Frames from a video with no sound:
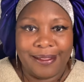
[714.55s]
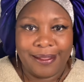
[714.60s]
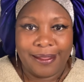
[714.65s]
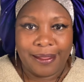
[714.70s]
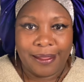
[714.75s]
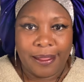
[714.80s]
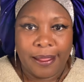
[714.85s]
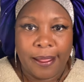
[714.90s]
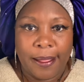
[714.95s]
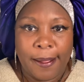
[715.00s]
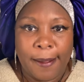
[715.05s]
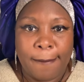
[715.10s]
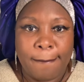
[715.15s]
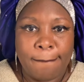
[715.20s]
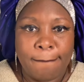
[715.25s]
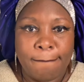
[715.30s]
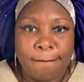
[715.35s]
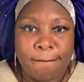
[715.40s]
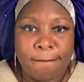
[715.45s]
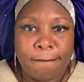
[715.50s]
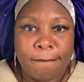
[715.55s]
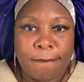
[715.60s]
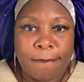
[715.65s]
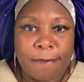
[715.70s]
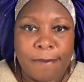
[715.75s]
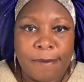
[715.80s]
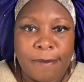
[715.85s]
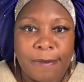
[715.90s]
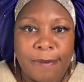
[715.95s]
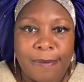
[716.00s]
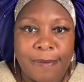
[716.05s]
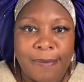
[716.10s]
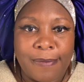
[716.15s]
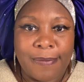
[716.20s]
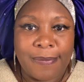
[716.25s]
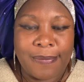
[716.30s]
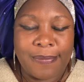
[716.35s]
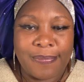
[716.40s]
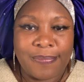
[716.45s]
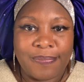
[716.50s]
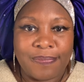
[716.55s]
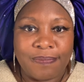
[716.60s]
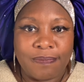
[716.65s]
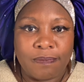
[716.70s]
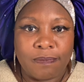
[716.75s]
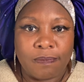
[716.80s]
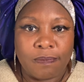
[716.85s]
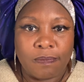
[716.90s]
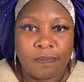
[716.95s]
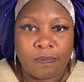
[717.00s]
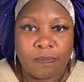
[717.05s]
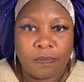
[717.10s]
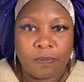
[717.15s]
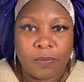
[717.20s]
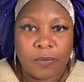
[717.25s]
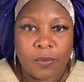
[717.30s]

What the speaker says: (no one is talking)